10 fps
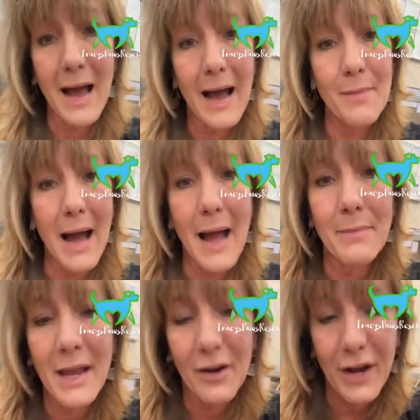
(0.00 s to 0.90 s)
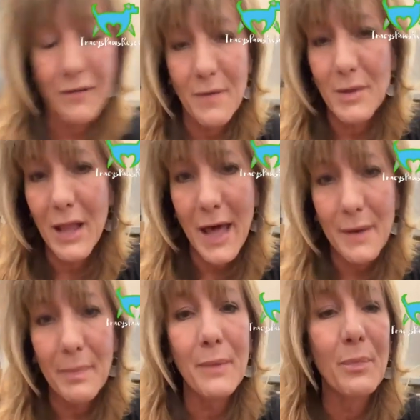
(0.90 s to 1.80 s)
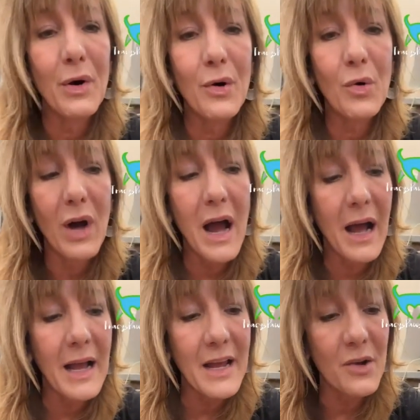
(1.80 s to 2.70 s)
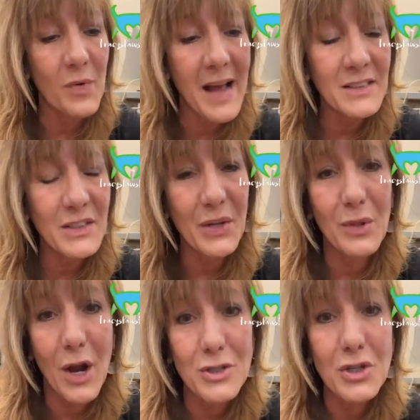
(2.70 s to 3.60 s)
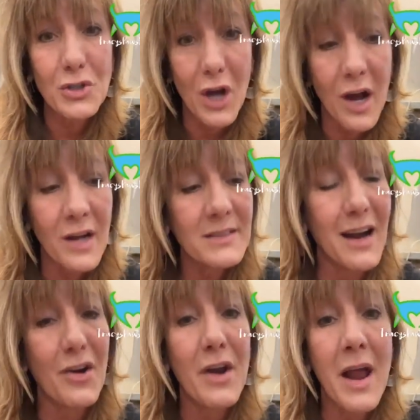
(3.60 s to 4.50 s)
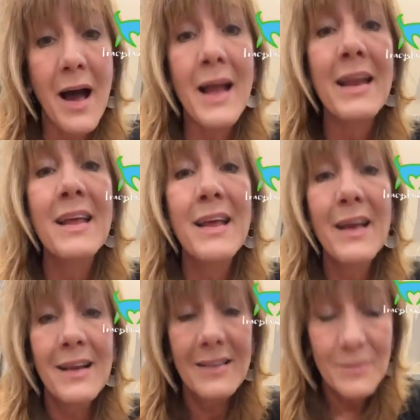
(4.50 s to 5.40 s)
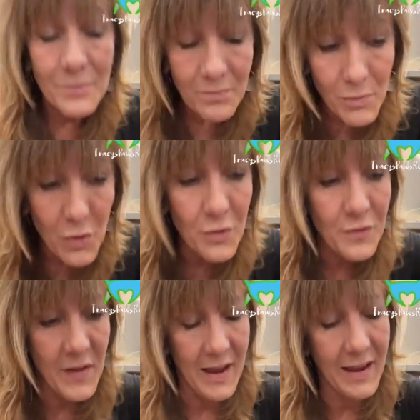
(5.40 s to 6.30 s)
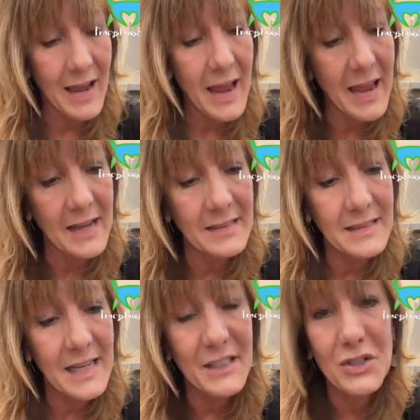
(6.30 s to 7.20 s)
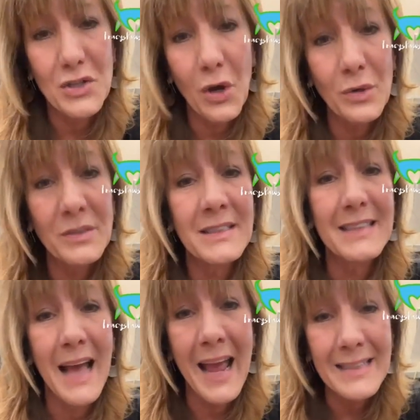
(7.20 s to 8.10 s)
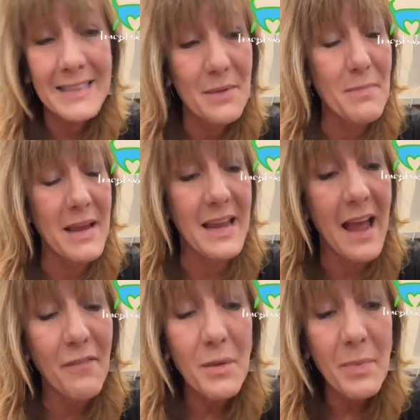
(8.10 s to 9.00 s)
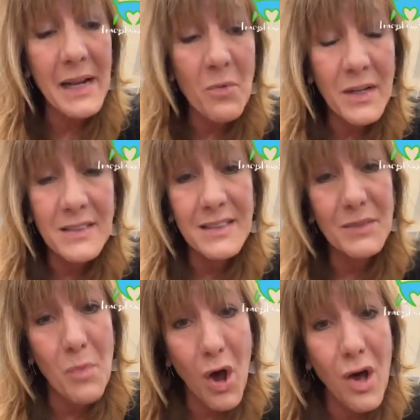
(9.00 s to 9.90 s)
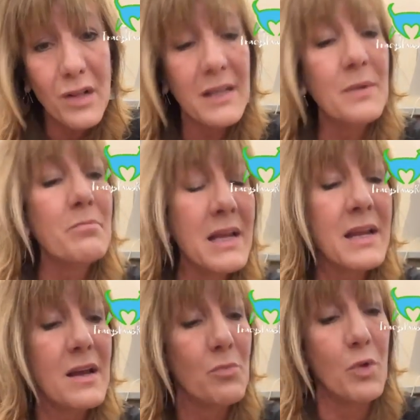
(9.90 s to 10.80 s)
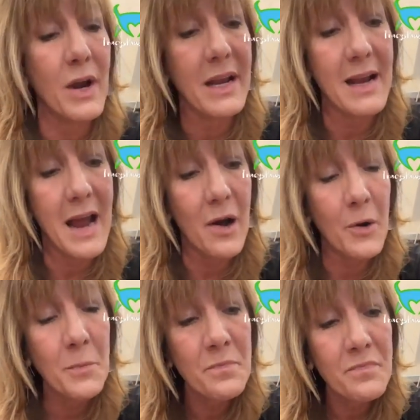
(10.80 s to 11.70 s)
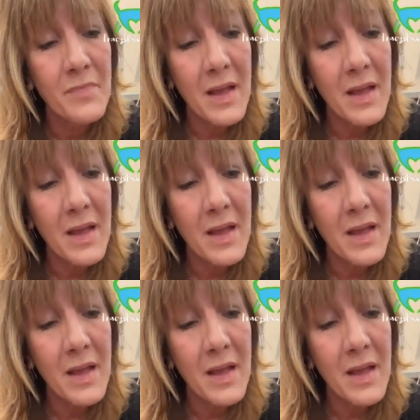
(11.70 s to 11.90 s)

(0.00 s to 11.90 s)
I'm hearing from a lot of people in rescue, larger dogs are not moving, and it's so sad to me. Everybody wants small and medium right now.